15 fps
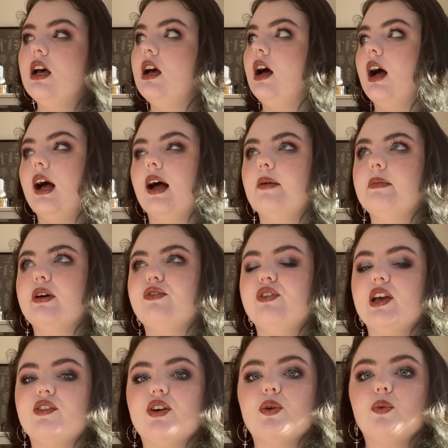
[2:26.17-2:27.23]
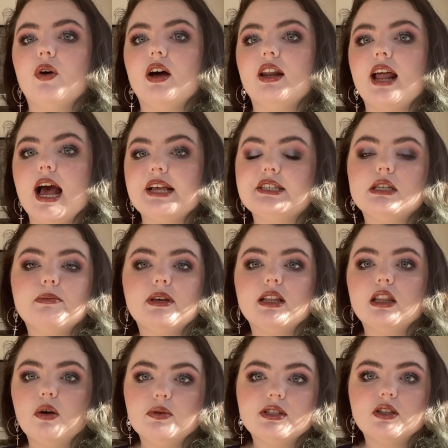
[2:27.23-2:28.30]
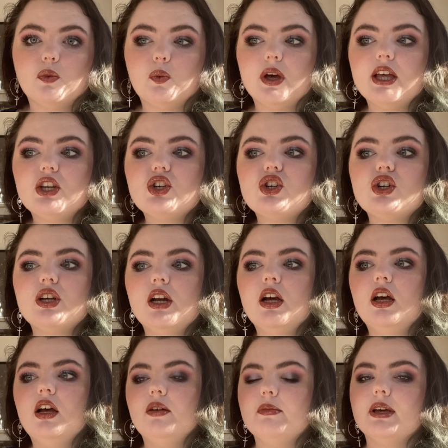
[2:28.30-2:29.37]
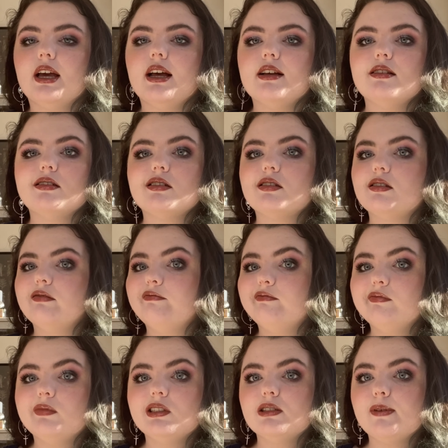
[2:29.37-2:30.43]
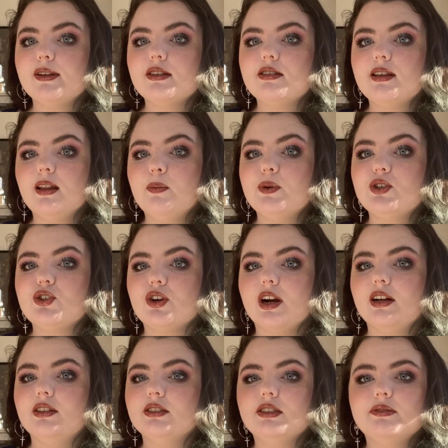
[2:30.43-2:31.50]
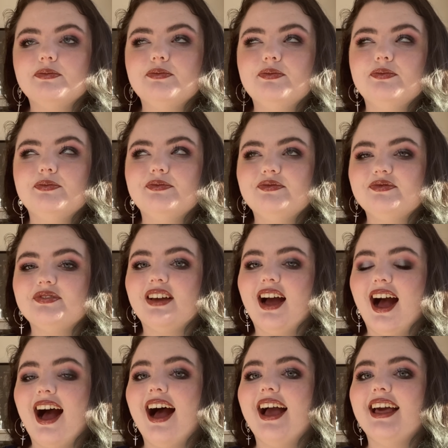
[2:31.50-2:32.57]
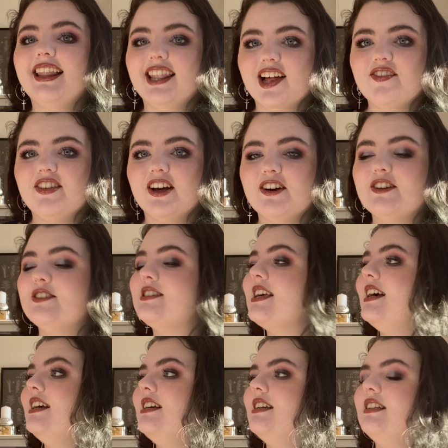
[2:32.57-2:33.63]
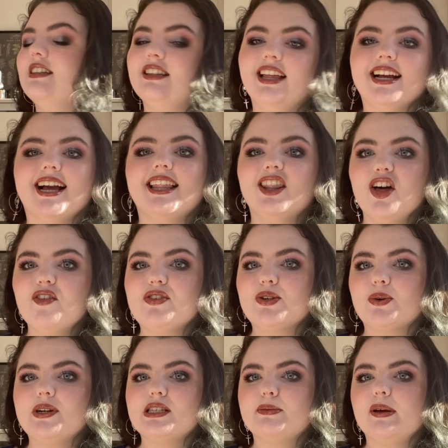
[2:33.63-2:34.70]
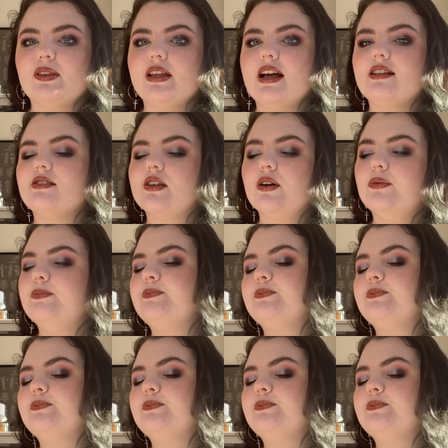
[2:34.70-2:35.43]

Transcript: My favorite one has to be Lois the Witch, because it's about the Salem witch trials. I love those. I love stories about that. So